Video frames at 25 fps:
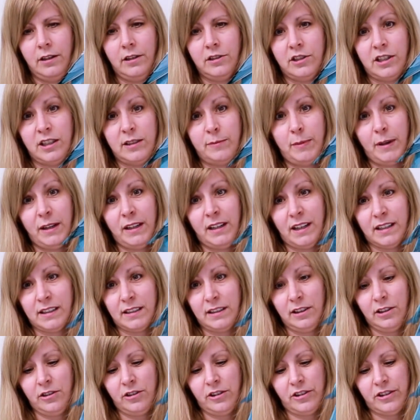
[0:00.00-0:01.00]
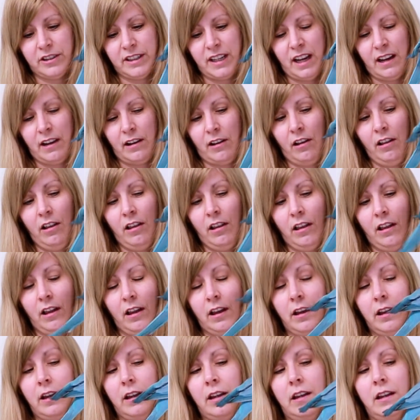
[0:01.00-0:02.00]
She's big because look at her tail,
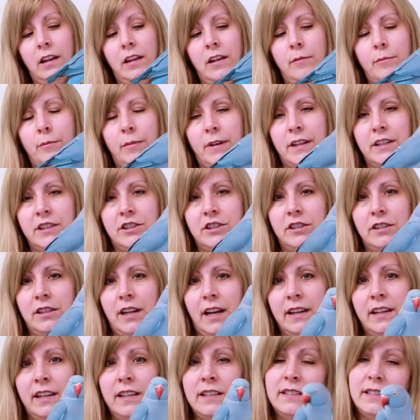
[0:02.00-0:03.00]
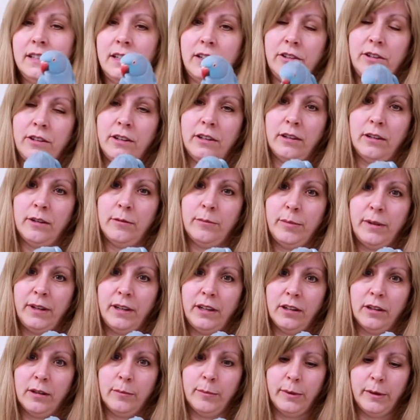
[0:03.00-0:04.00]
but I consider her a
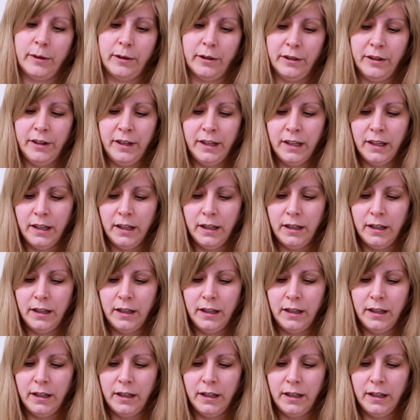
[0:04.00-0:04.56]
bigger bird.